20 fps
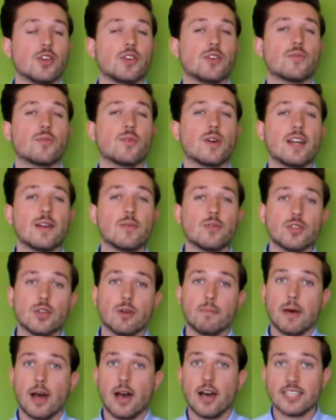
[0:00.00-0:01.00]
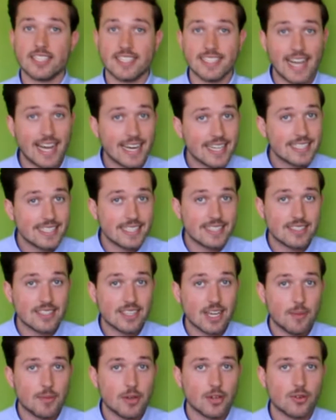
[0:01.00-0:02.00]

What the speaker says: You really want your personality to come